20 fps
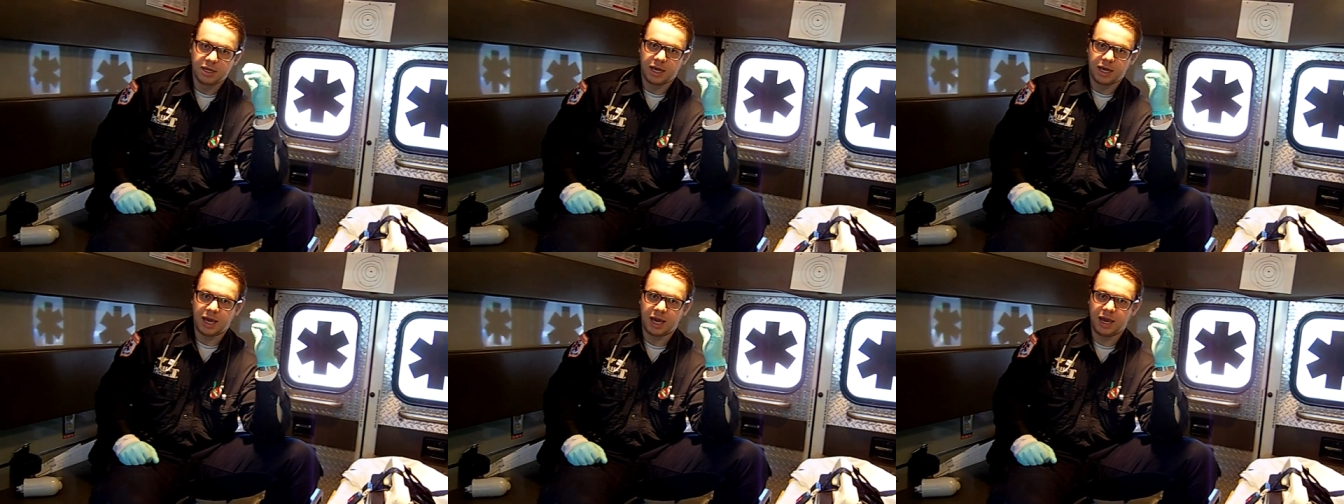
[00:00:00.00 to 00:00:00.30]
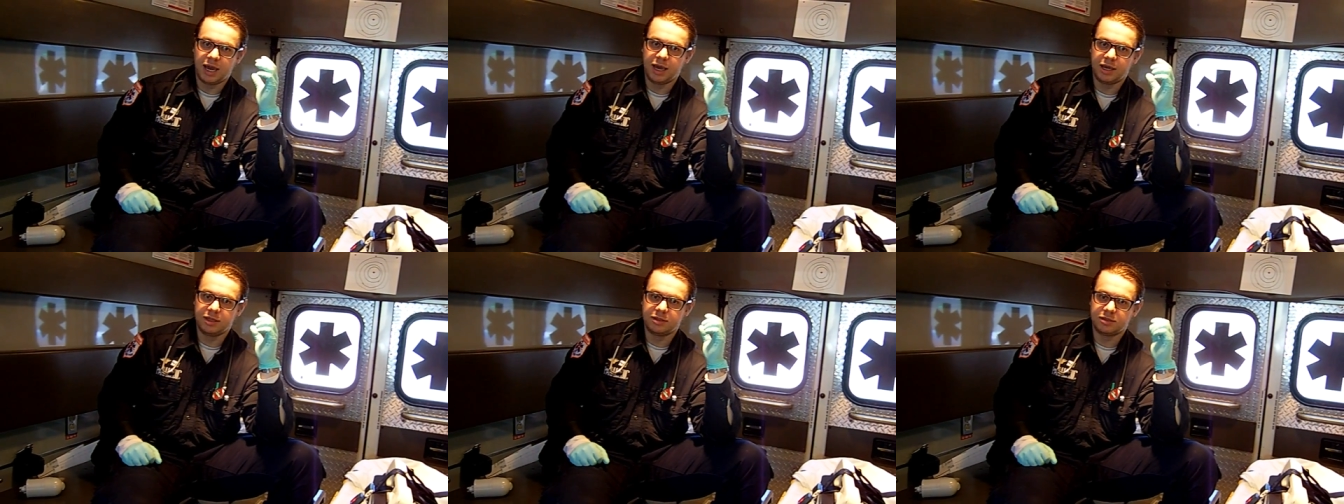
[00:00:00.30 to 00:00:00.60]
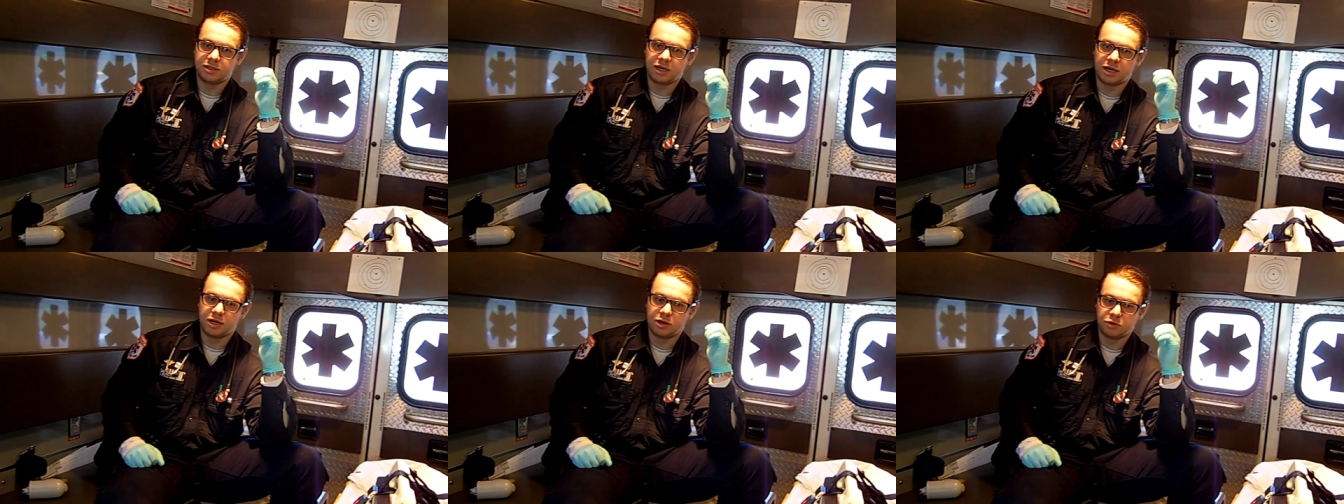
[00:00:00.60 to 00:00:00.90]

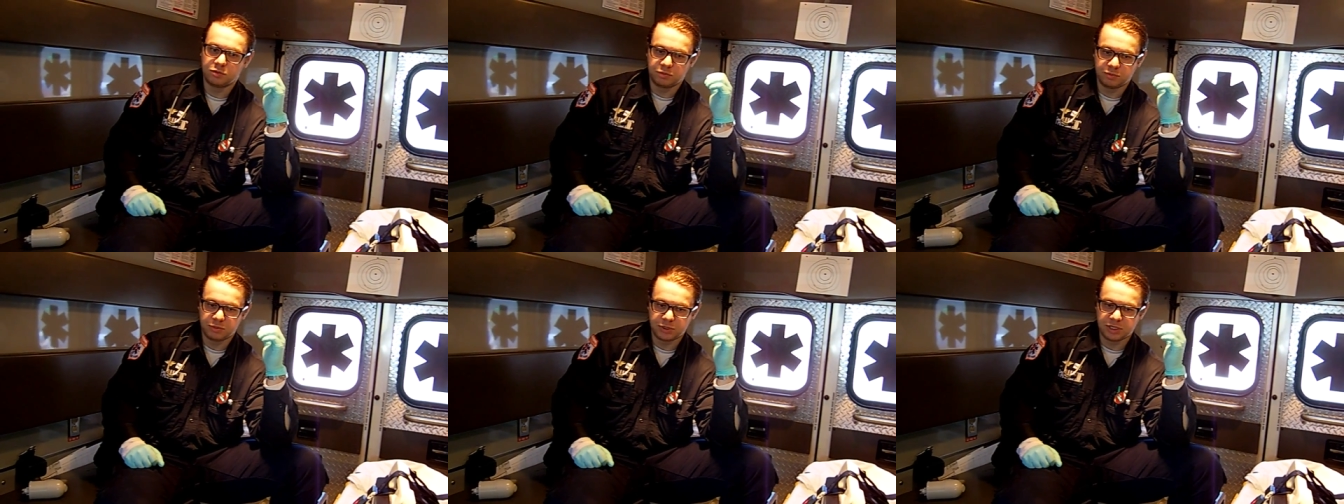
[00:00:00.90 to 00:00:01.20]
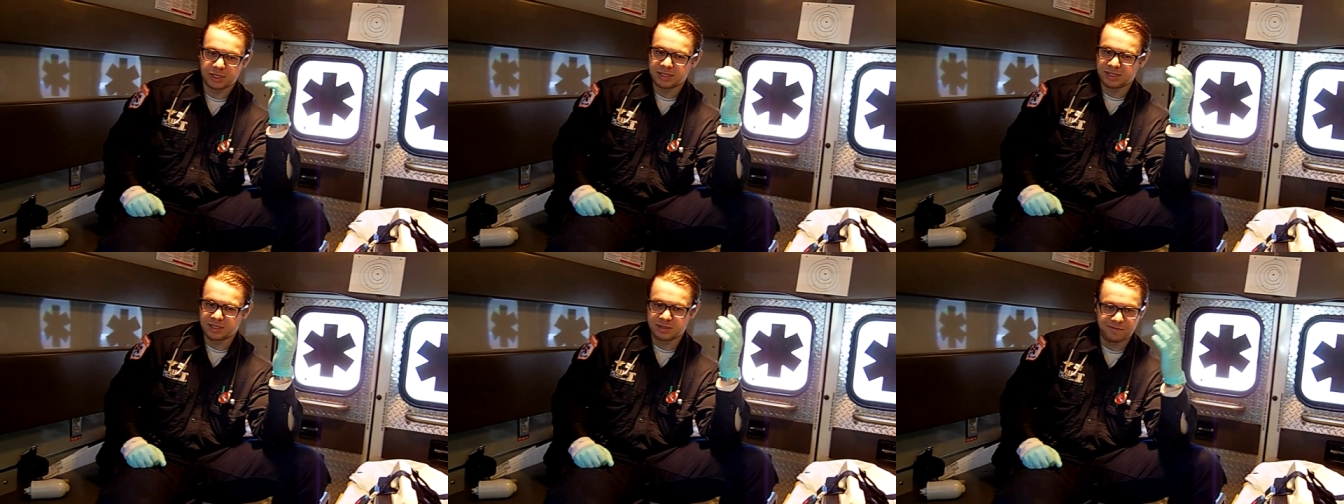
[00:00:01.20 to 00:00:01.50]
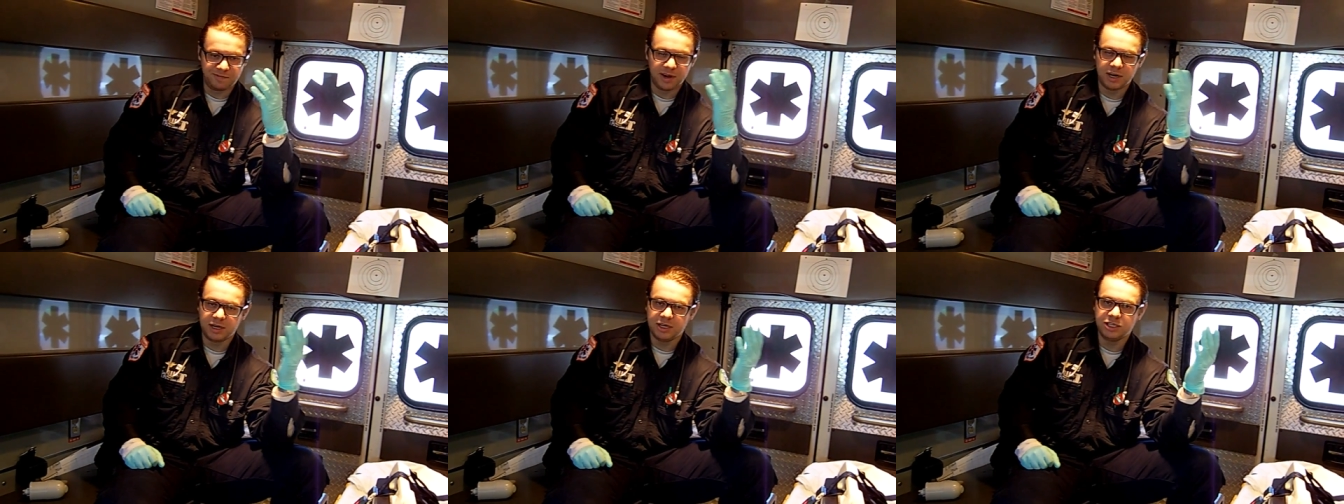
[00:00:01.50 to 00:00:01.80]
and
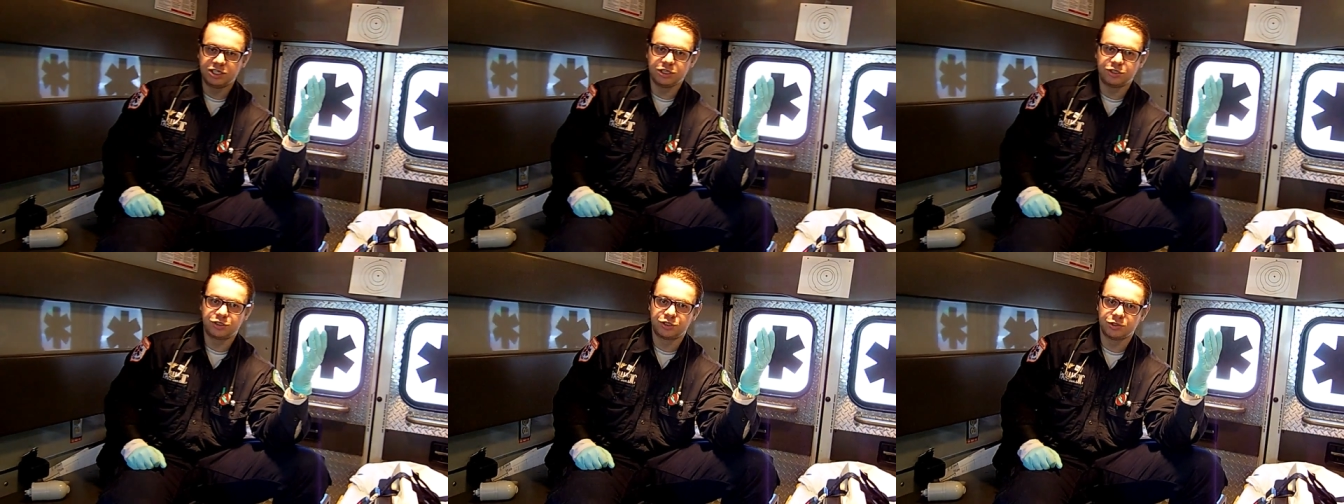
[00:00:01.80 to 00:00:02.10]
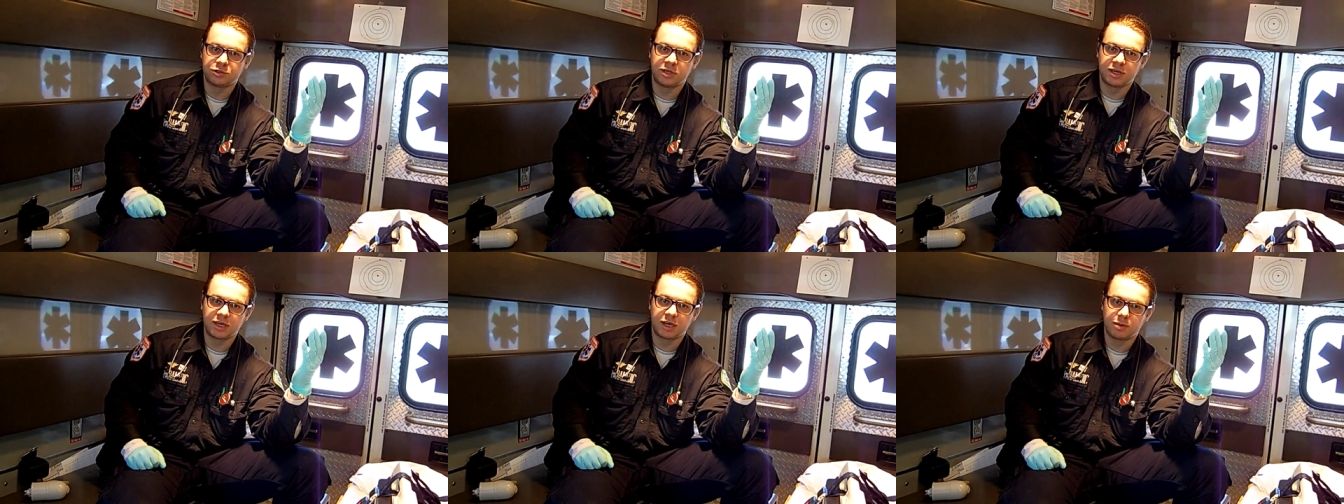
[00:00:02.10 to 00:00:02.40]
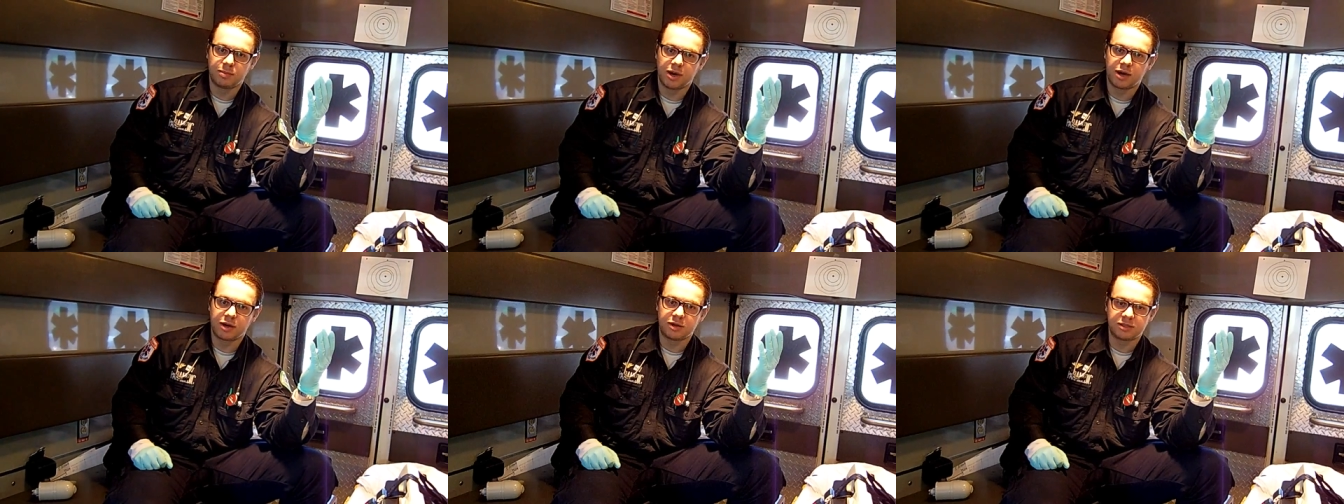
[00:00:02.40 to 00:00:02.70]
very easy to think
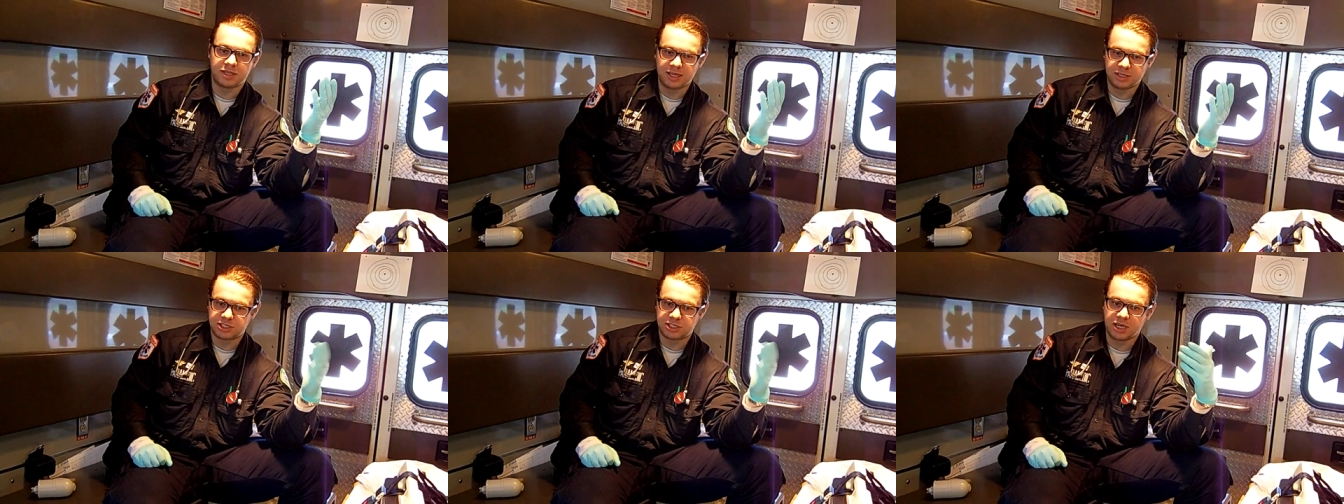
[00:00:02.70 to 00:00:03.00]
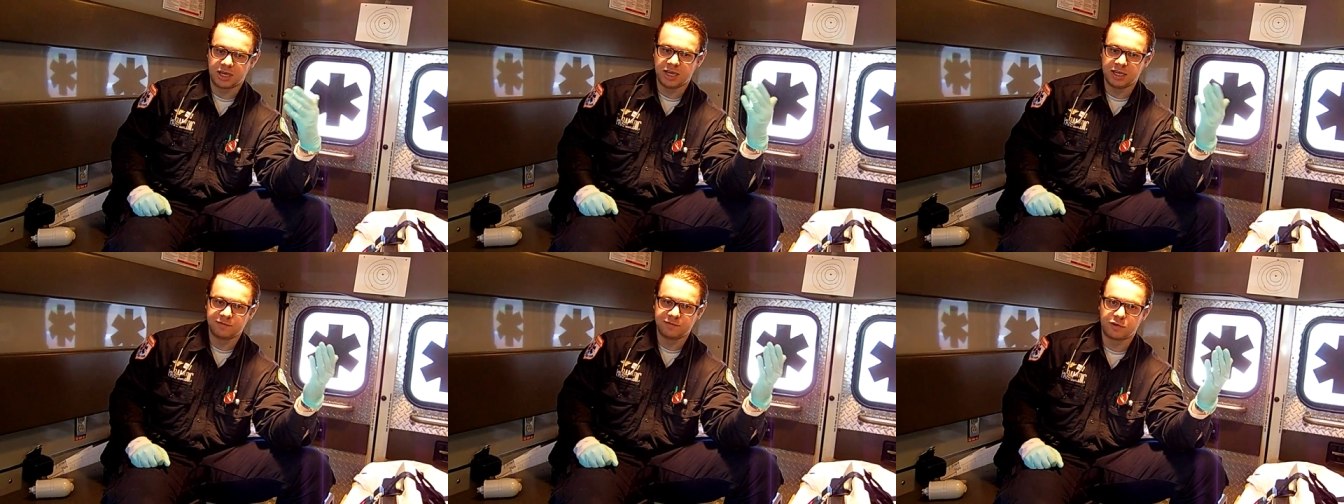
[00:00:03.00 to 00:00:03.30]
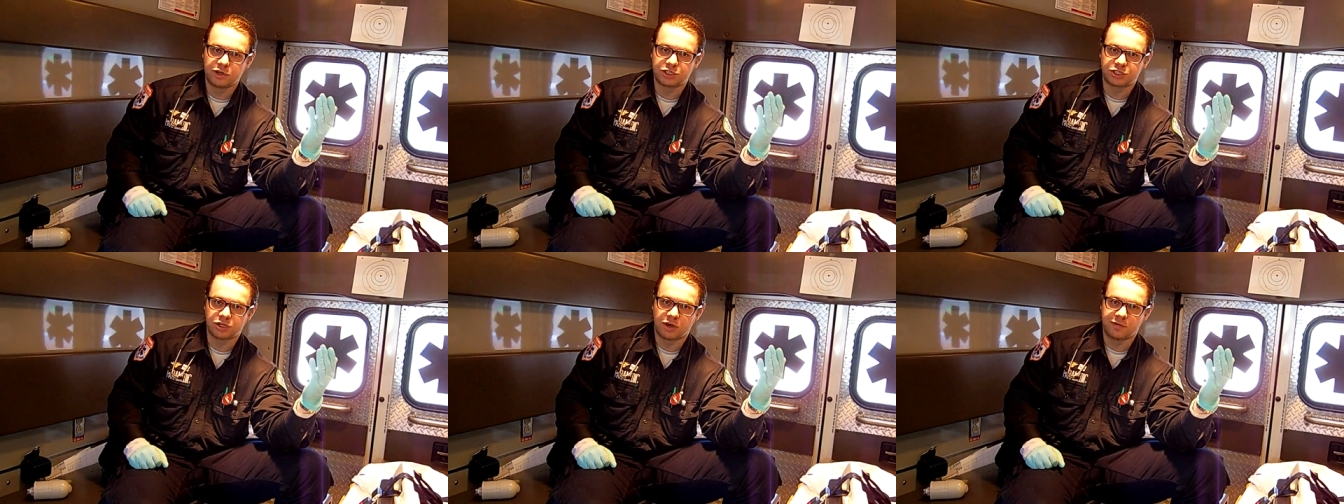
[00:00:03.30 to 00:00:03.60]
about it, it's the
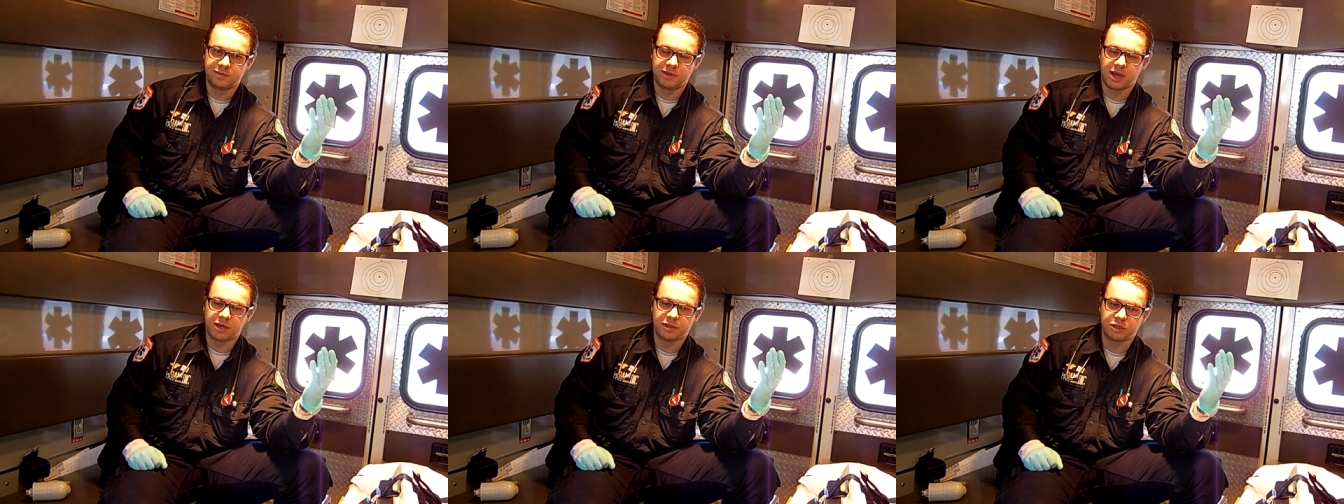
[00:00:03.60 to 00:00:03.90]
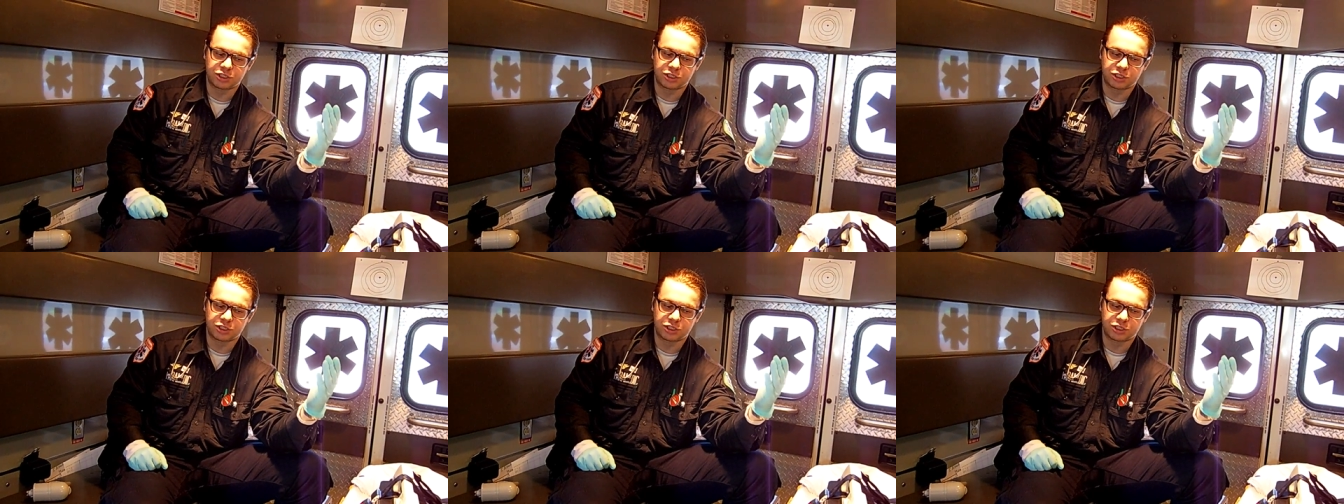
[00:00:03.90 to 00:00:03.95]
inverse of the other.